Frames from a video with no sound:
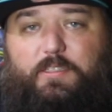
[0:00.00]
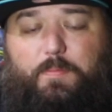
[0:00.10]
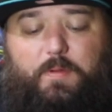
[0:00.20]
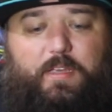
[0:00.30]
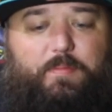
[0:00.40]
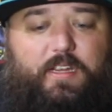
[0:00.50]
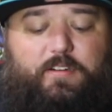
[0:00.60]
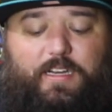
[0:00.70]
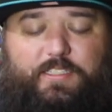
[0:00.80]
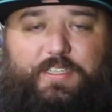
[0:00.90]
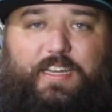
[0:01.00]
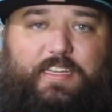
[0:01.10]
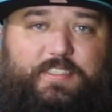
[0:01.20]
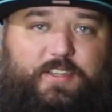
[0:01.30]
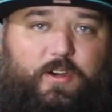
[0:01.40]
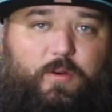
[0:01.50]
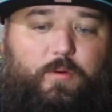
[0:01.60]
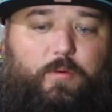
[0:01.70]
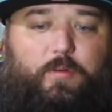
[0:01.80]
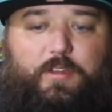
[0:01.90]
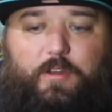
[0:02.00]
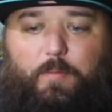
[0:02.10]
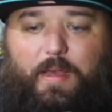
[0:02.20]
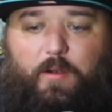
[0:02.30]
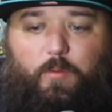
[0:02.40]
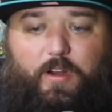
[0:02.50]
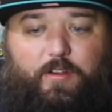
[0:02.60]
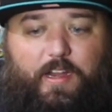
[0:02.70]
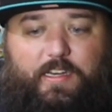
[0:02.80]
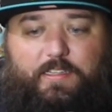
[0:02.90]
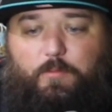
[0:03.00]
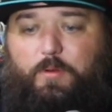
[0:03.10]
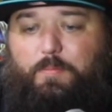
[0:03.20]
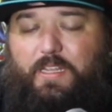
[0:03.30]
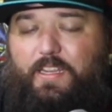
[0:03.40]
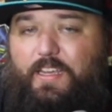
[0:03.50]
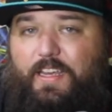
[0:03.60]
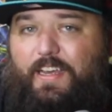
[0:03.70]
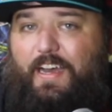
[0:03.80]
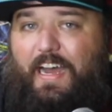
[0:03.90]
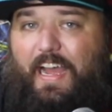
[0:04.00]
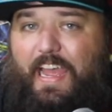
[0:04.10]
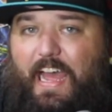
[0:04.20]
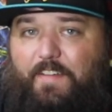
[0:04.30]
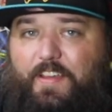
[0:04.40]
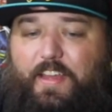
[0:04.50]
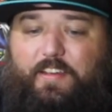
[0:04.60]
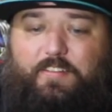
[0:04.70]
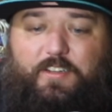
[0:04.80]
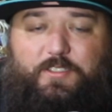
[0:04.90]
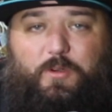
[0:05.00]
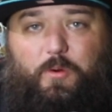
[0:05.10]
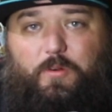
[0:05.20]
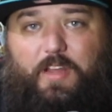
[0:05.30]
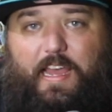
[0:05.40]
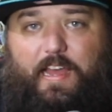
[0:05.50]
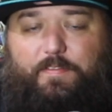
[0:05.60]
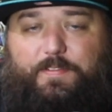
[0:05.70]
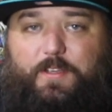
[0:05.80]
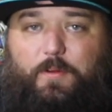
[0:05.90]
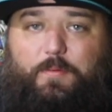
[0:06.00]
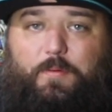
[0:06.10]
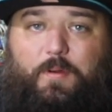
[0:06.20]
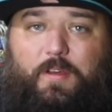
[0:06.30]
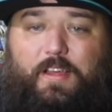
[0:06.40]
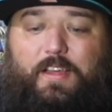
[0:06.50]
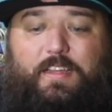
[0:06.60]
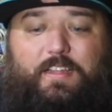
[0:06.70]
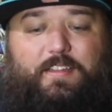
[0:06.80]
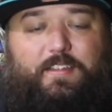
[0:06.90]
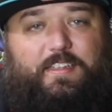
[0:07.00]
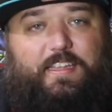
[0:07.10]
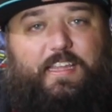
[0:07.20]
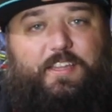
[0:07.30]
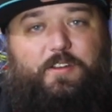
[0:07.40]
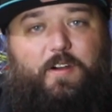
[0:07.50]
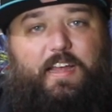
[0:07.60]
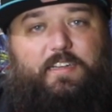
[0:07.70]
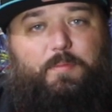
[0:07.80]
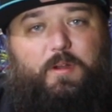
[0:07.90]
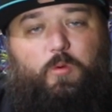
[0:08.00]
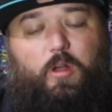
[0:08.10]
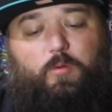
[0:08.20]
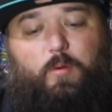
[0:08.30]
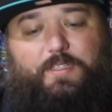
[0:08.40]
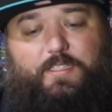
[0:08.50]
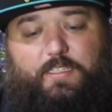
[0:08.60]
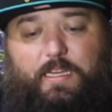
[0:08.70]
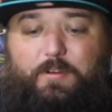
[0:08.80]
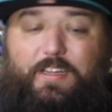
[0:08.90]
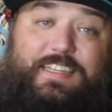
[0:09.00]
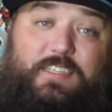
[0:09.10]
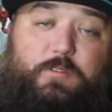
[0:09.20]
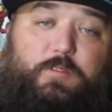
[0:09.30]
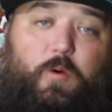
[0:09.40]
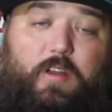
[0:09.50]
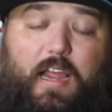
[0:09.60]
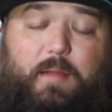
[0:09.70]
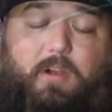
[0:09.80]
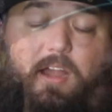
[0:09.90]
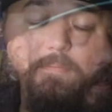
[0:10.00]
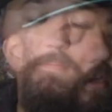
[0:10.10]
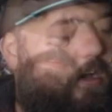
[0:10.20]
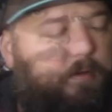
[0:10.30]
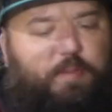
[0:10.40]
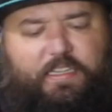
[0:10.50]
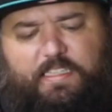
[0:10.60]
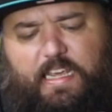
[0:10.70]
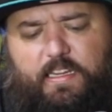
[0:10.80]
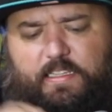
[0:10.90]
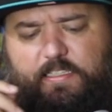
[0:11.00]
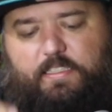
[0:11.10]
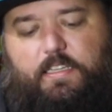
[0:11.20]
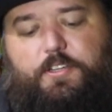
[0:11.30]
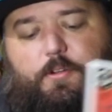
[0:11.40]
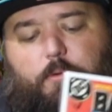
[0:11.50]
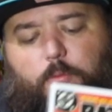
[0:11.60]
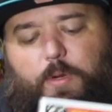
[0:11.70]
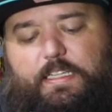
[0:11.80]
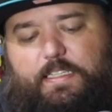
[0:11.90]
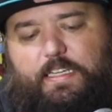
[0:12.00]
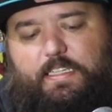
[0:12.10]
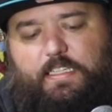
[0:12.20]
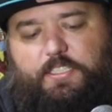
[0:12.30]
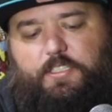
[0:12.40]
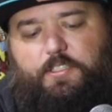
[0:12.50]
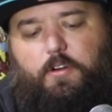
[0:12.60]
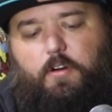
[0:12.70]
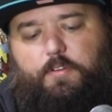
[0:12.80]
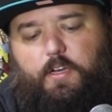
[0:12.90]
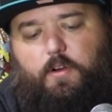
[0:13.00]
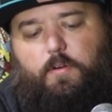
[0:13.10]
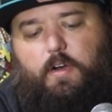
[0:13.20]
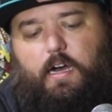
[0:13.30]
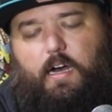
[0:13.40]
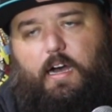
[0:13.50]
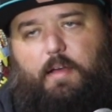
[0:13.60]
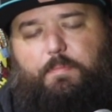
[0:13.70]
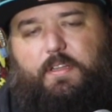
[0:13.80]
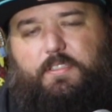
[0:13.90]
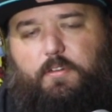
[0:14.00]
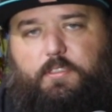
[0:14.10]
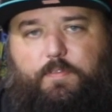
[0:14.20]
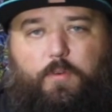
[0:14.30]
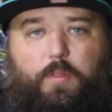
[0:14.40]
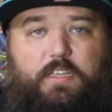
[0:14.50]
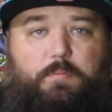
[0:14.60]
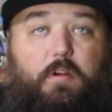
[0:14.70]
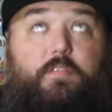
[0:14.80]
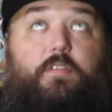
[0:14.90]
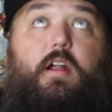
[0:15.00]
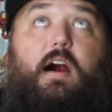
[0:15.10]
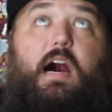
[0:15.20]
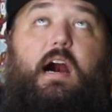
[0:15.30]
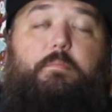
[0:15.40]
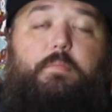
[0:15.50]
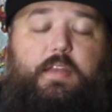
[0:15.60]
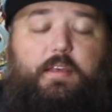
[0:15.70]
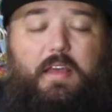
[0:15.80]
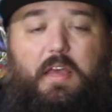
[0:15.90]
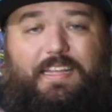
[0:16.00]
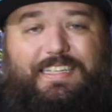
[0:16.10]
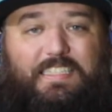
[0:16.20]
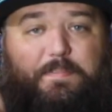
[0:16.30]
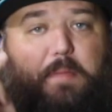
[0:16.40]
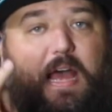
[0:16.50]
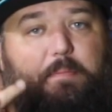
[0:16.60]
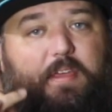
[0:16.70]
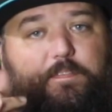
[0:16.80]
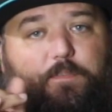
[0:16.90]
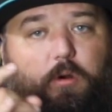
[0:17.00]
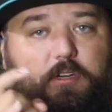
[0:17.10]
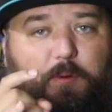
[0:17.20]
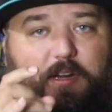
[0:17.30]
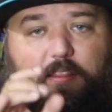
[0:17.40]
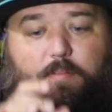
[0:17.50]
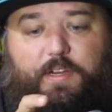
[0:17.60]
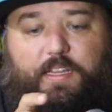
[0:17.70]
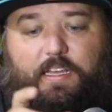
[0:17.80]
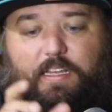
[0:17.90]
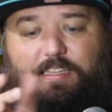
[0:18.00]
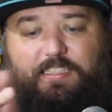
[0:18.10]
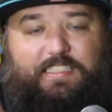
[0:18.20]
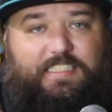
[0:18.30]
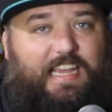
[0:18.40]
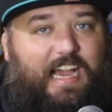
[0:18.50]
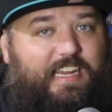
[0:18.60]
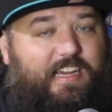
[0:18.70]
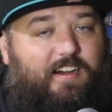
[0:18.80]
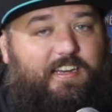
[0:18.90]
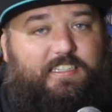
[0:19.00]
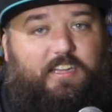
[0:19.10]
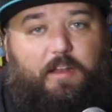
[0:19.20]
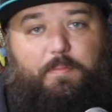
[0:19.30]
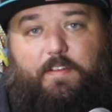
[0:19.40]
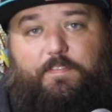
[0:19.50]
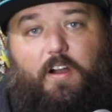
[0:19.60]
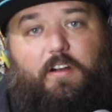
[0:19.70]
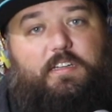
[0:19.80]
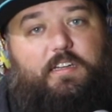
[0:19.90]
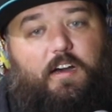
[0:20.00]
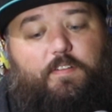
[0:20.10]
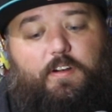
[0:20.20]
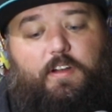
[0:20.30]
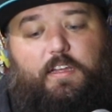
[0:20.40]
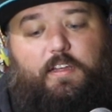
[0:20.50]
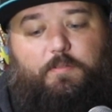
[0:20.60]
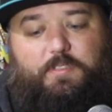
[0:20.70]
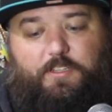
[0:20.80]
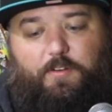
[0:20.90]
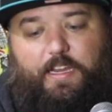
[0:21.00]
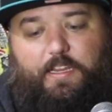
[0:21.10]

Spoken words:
It's in my collection, and so no matter what grade it would be, I have it, and it looks cool to have. So, gang, I had to bring Wonder Woman to the table, and this was the one I brought. Up next, gang, this is a new recent edition. You all know I've been searching for this book for a hot minute. This is Batman 423. This is the iconic Todd McFarlane cover, which is great.